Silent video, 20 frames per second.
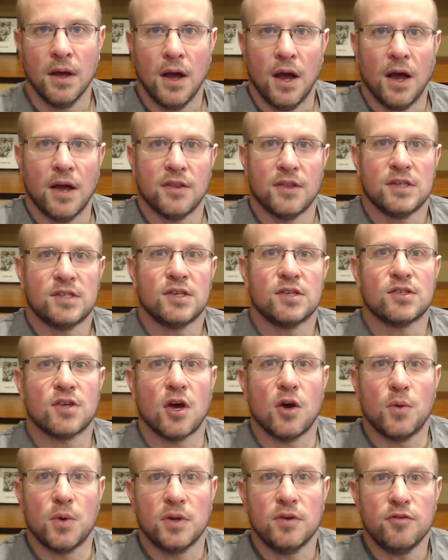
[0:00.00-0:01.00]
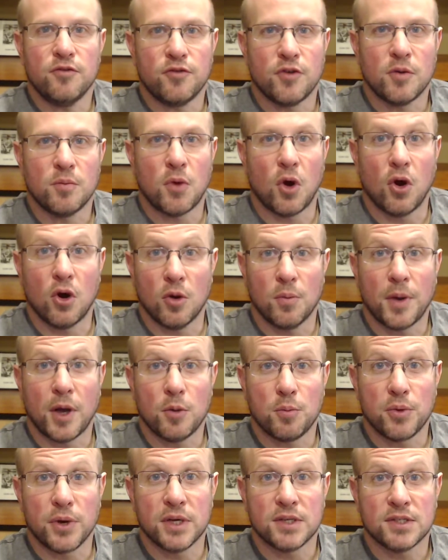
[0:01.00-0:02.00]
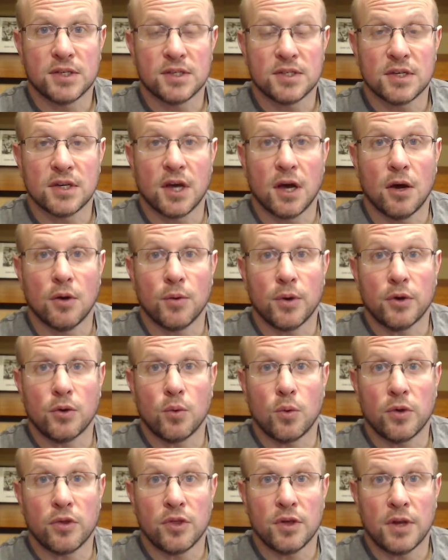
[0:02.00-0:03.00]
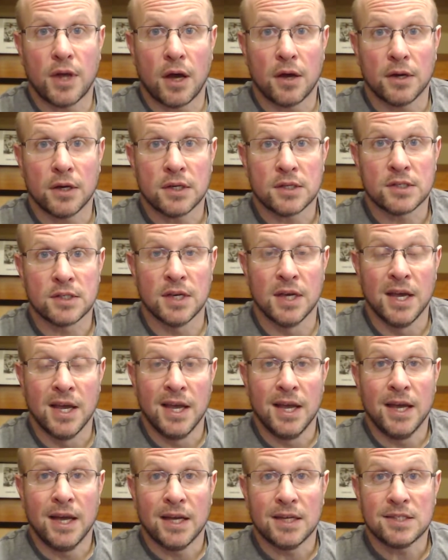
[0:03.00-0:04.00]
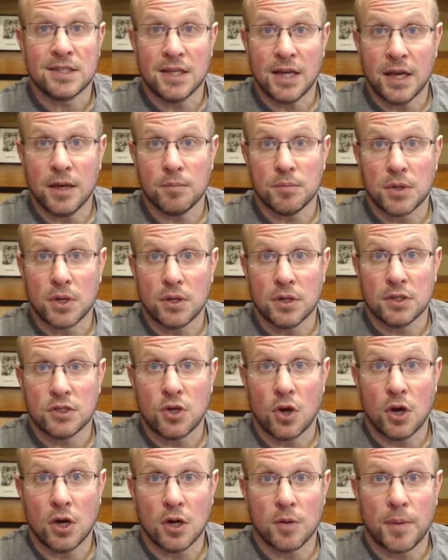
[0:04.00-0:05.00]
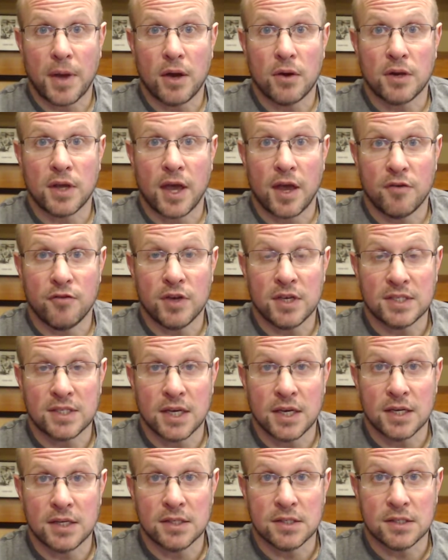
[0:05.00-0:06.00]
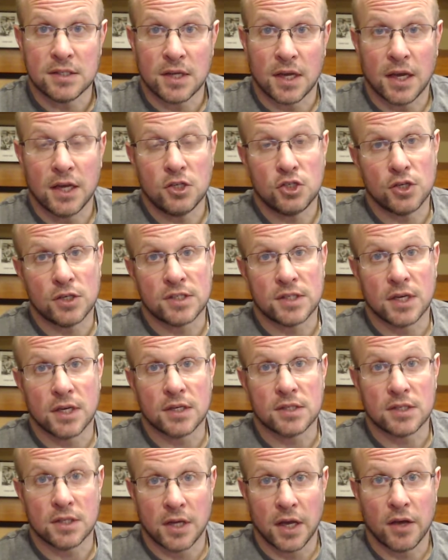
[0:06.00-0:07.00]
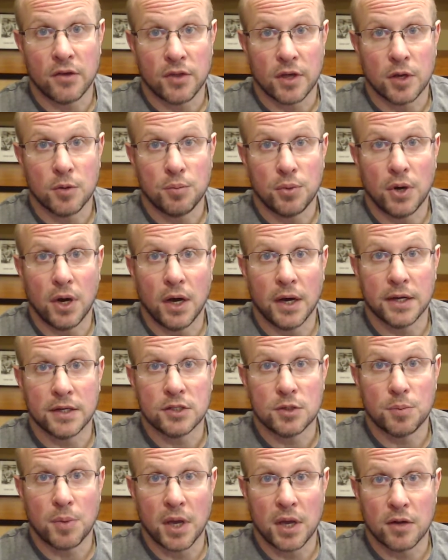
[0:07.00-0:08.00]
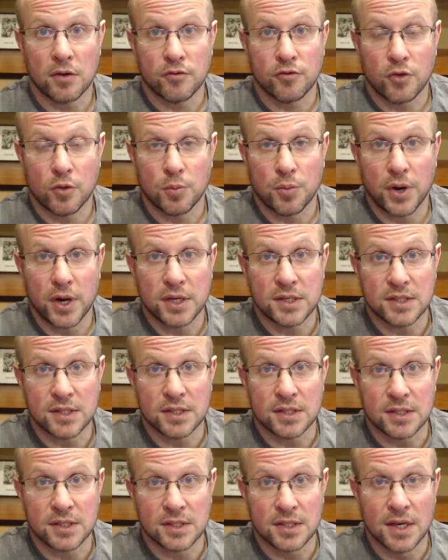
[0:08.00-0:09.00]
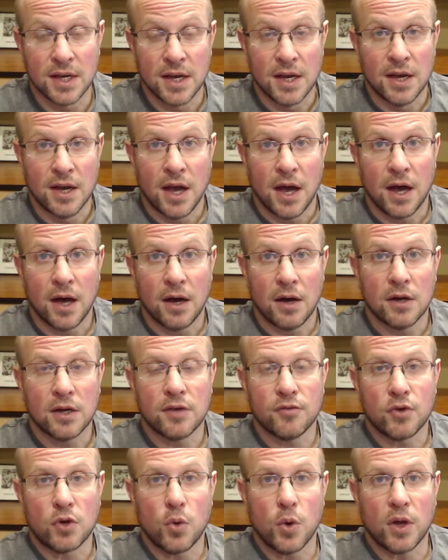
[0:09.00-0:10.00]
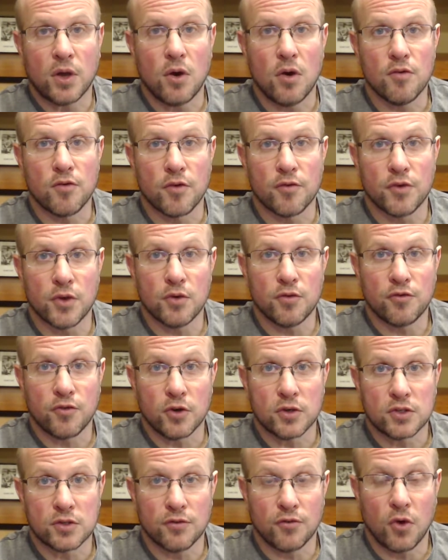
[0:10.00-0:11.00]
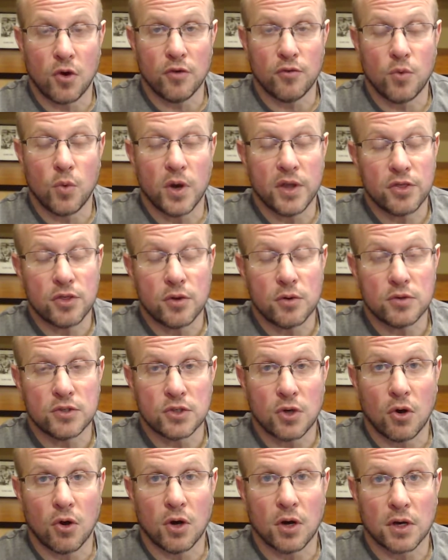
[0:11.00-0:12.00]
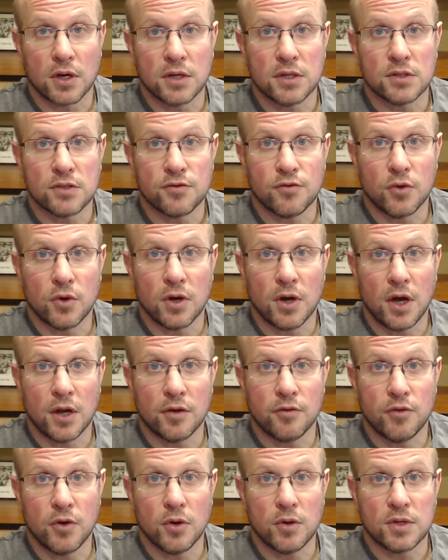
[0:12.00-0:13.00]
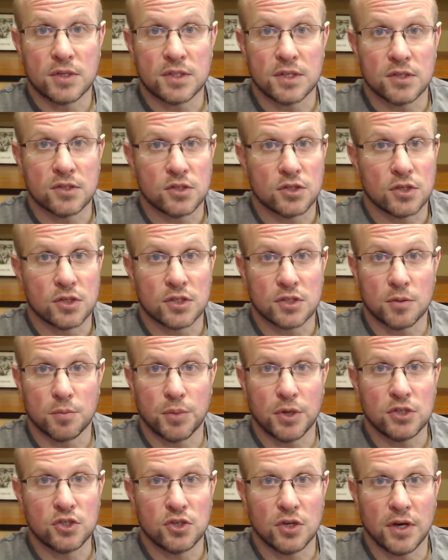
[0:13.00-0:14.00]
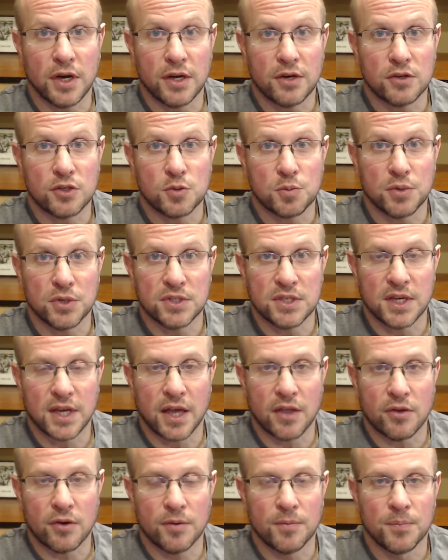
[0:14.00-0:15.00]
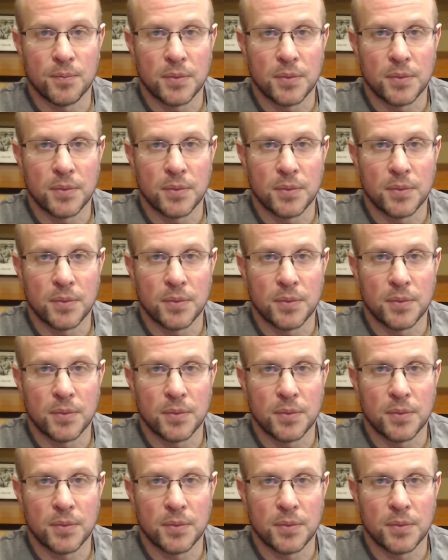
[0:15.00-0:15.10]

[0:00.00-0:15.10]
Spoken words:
Hi, this is Owen from All About Braces and Colorado Orthodontics, and today I'm going to talk about FSAs, HSAs, and how they apply to paying for braces. I'll give a quick overview first of all of what those are, because for a lot of folks it's just a bunch of letters put together.